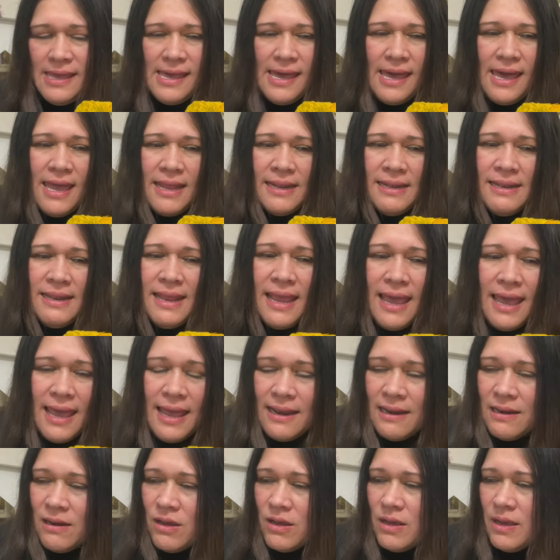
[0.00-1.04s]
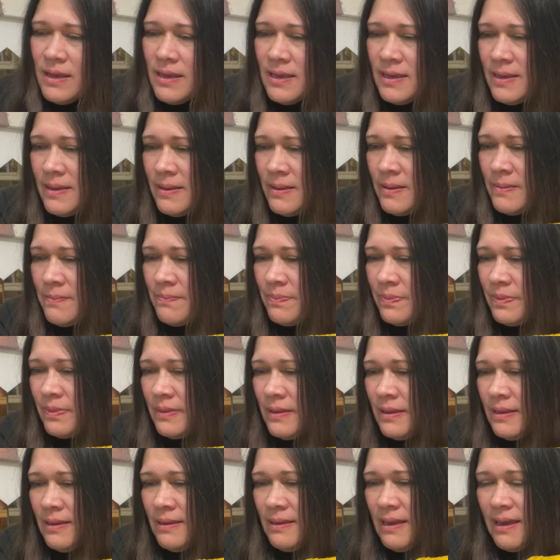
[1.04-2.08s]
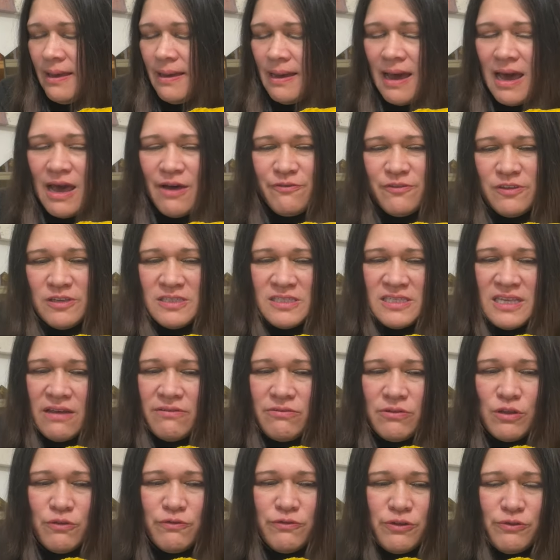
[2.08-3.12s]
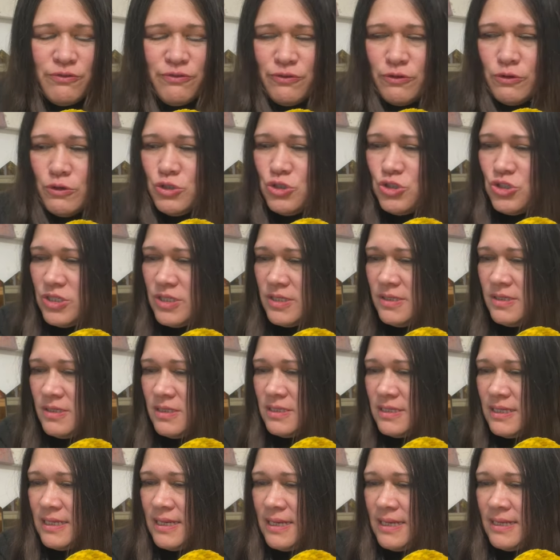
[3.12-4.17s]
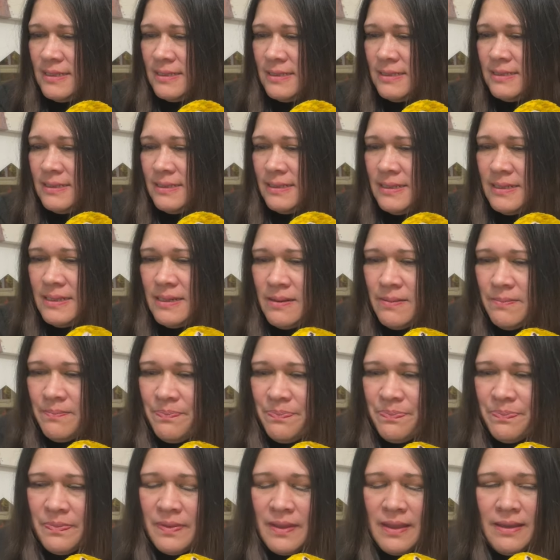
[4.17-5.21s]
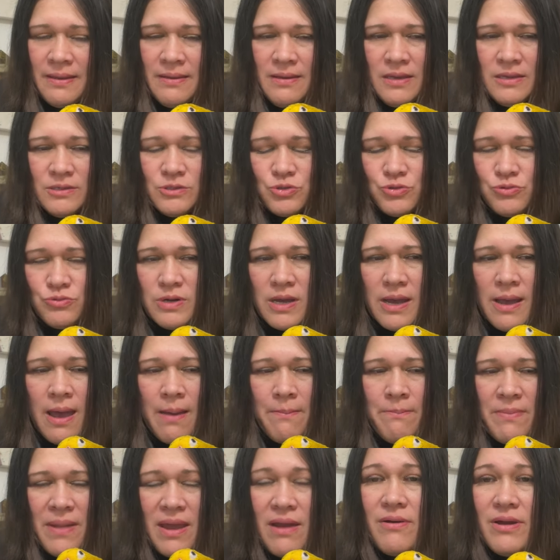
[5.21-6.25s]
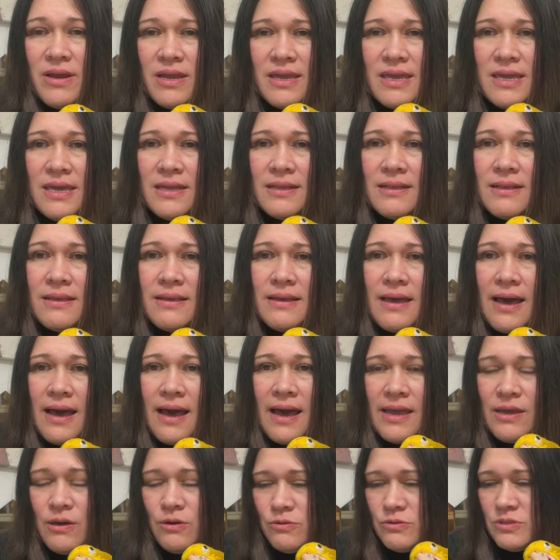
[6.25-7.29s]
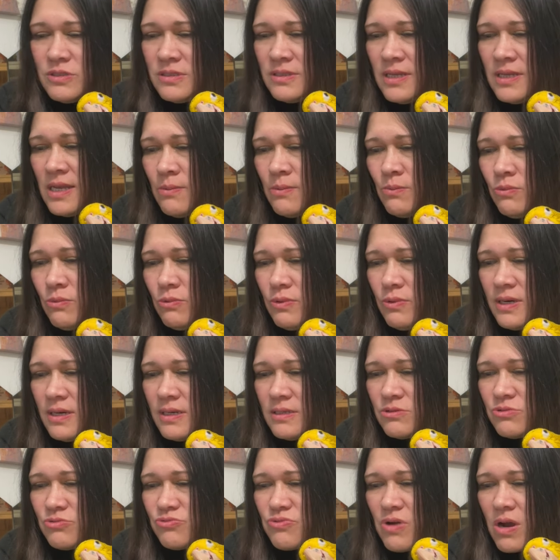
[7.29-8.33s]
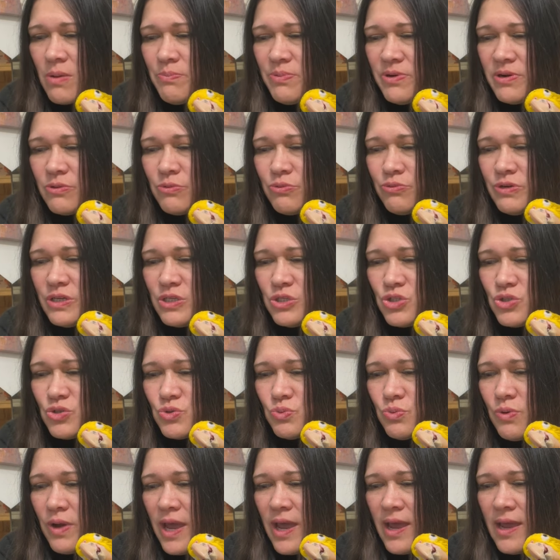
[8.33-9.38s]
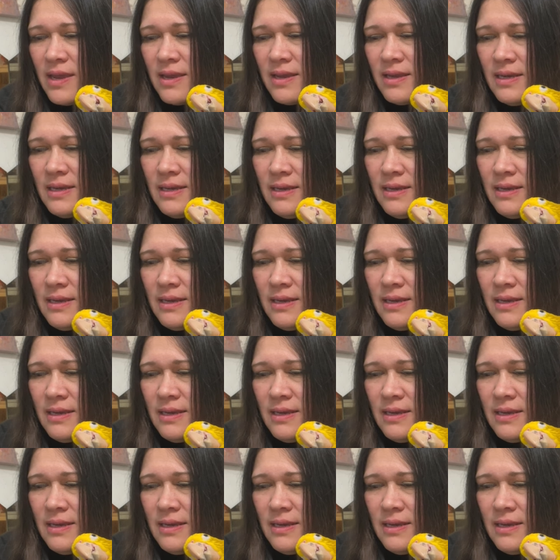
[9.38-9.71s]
And then after several reversions in to an American guy whose name was Robert Ridgway,